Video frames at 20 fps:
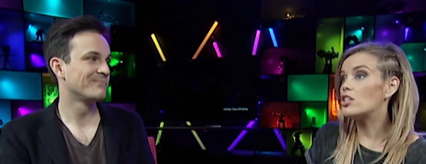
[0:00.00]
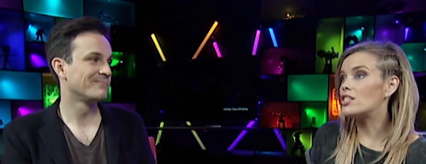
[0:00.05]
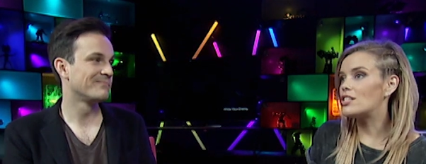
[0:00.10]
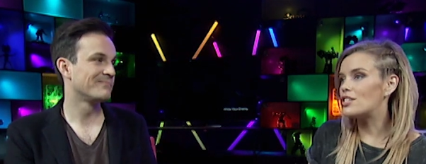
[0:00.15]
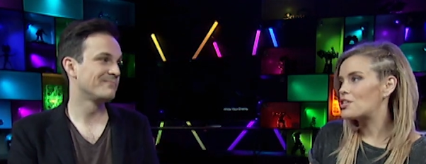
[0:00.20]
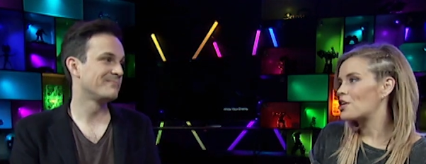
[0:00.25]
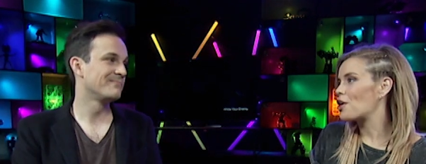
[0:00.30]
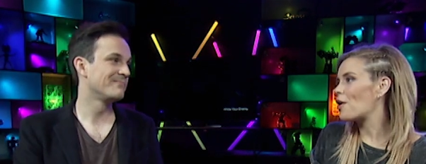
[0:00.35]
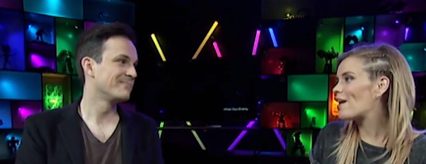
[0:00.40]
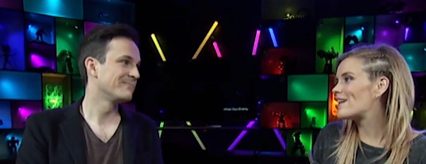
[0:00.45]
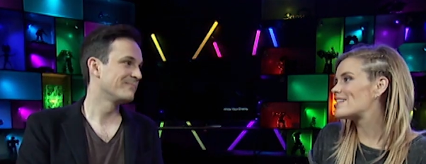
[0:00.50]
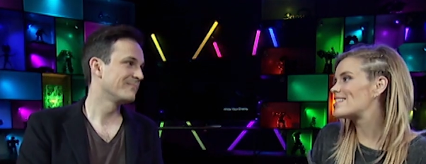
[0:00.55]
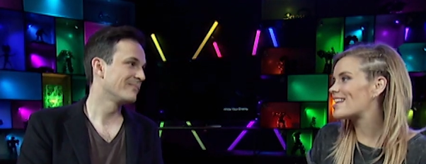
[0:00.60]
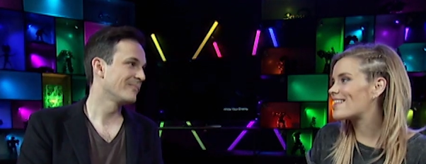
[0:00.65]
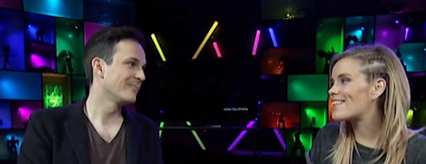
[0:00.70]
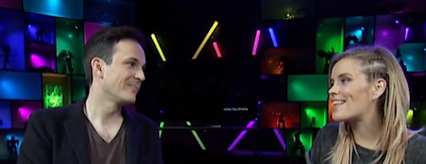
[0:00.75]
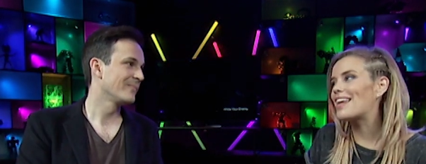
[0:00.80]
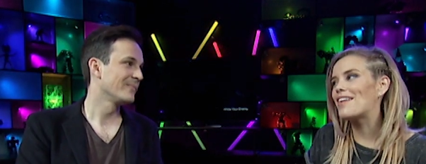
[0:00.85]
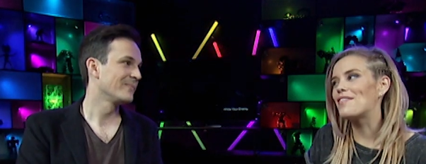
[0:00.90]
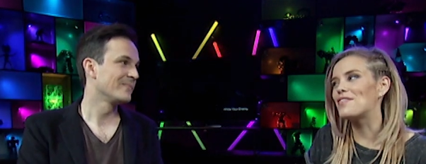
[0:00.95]
Speaker 1: Did you go hunting in
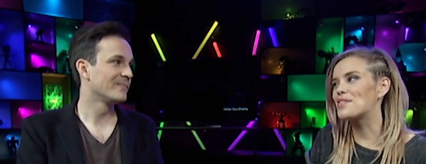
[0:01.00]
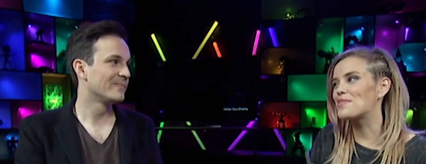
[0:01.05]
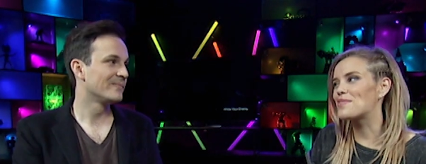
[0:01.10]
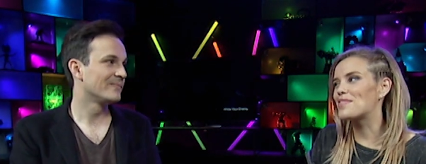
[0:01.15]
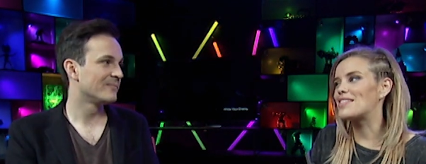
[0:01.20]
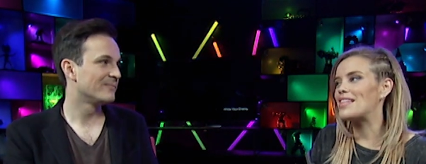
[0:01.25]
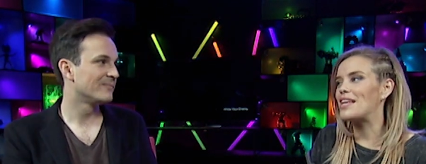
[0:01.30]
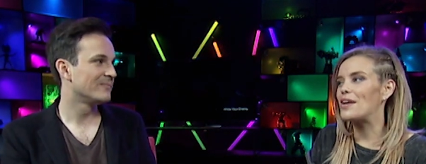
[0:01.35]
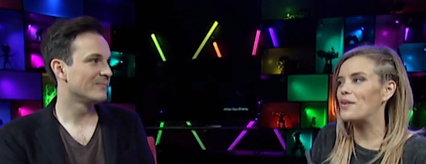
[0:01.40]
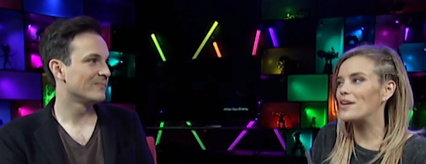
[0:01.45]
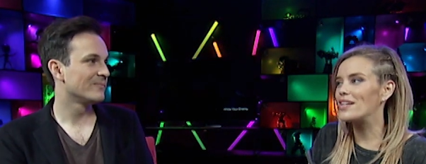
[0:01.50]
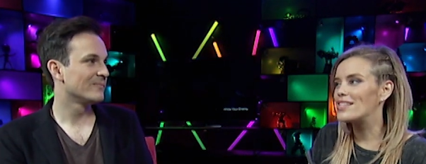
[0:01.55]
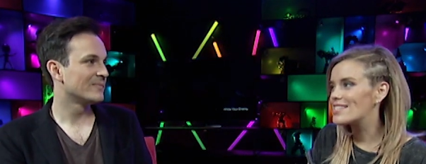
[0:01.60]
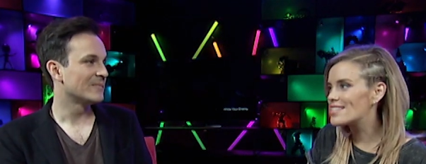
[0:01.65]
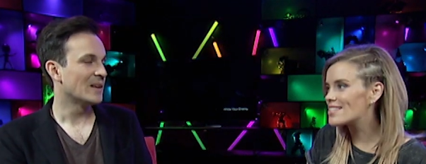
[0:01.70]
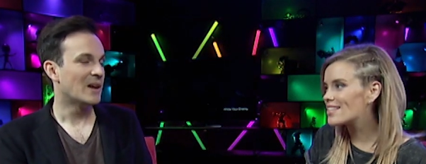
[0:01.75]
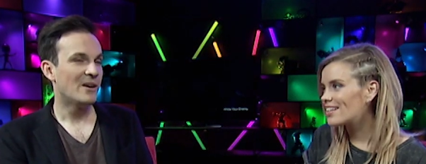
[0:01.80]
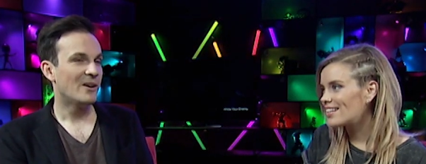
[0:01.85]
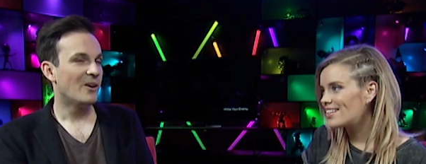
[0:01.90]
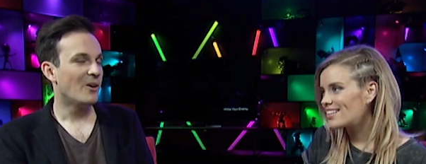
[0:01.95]
the levels for
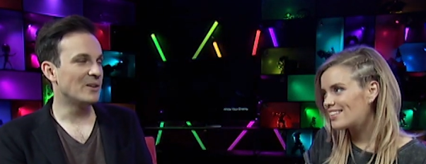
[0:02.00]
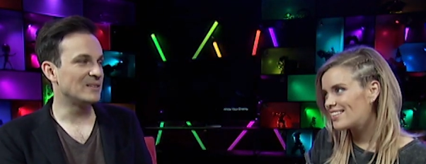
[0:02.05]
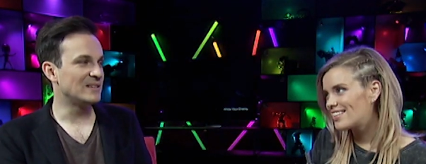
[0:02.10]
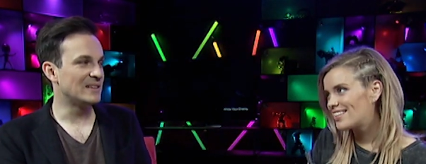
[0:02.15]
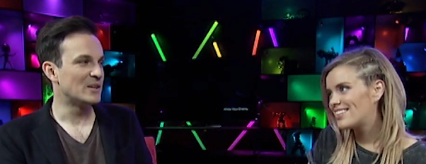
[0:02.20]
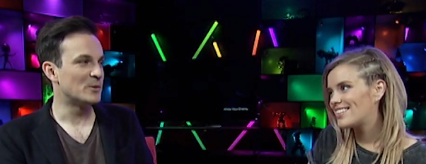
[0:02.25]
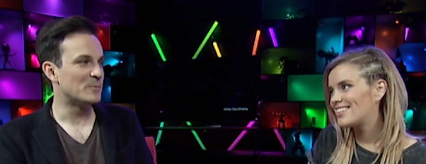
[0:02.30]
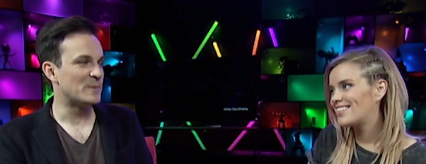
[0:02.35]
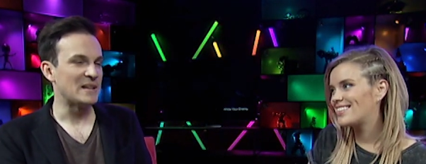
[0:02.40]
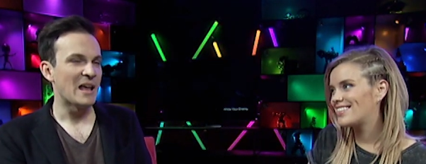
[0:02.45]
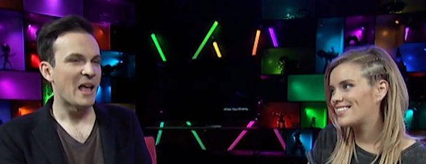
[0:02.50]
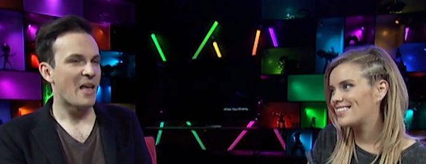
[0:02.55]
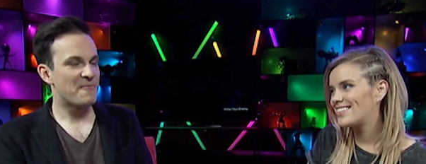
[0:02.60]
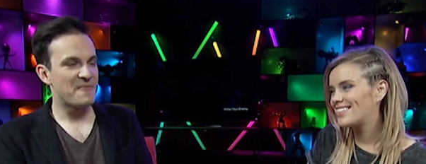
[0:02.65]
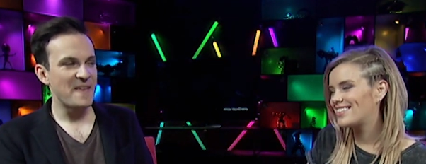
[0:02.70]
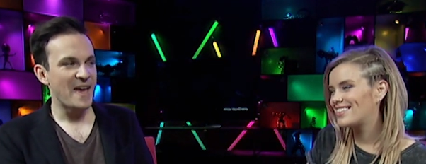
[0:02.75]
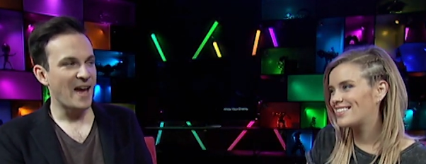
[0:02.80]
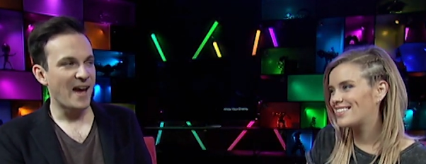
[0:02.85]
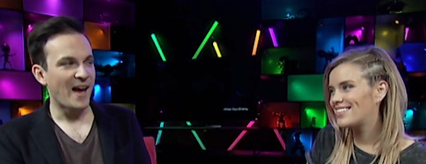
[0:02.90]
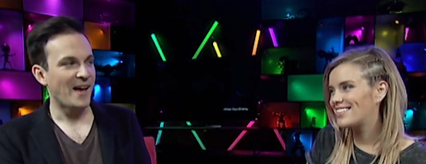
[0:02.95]
secrets?
Speaker 2: Oh, a little bit. They're